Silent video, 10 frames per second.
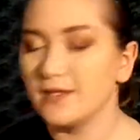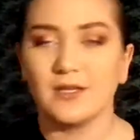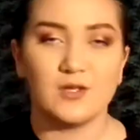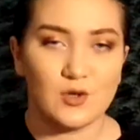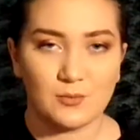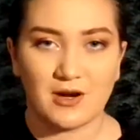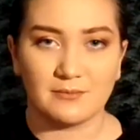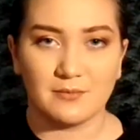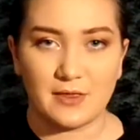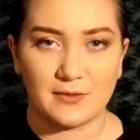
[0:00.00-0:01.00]
you'll
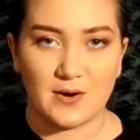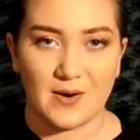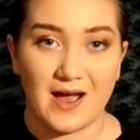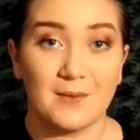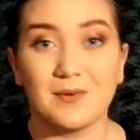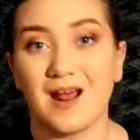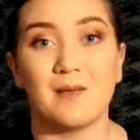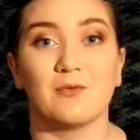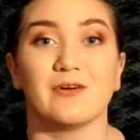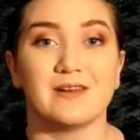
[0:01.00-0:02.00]
probably throw out, but
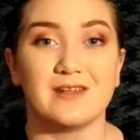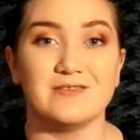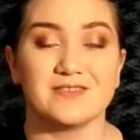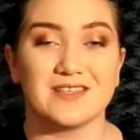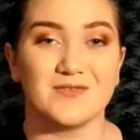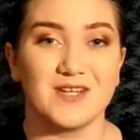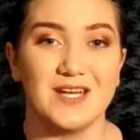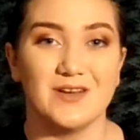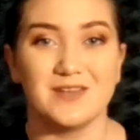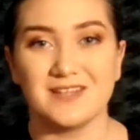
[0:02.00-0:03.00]
I'm going to use in the
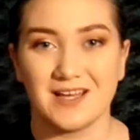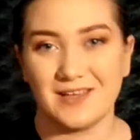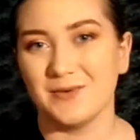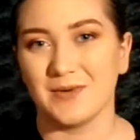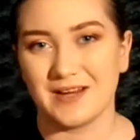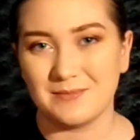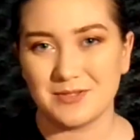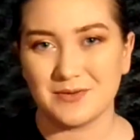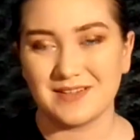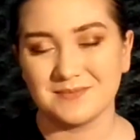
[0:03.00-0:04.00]
video to tell you what I'm
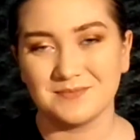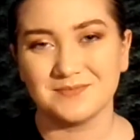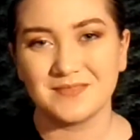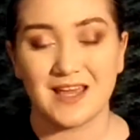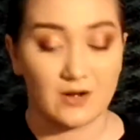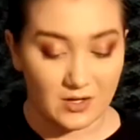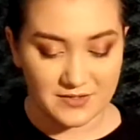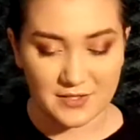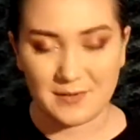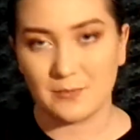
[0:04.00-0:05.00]
doing. And I'll
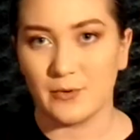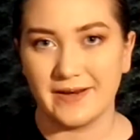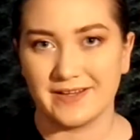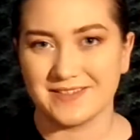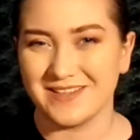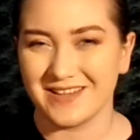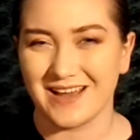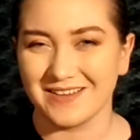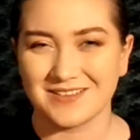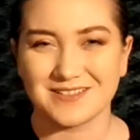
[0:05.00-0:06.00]
also be pointing to the
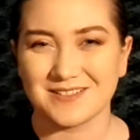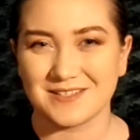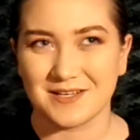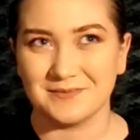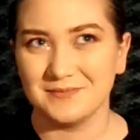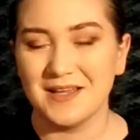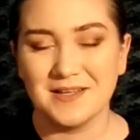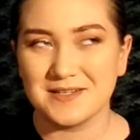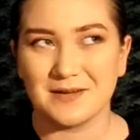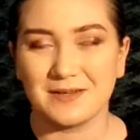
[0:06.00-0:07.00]
colors, so
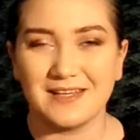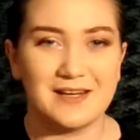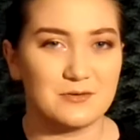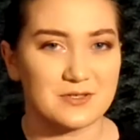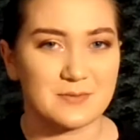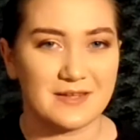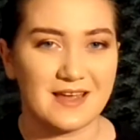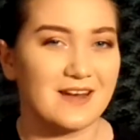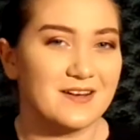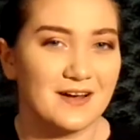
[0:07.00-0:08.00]
do I really need to explain
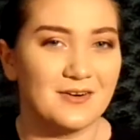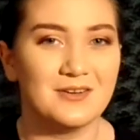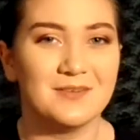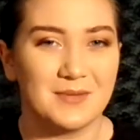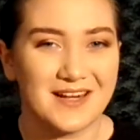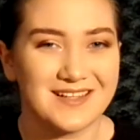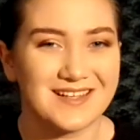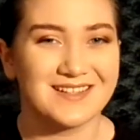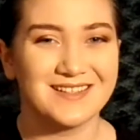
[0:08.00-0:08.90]
that? No, but I did.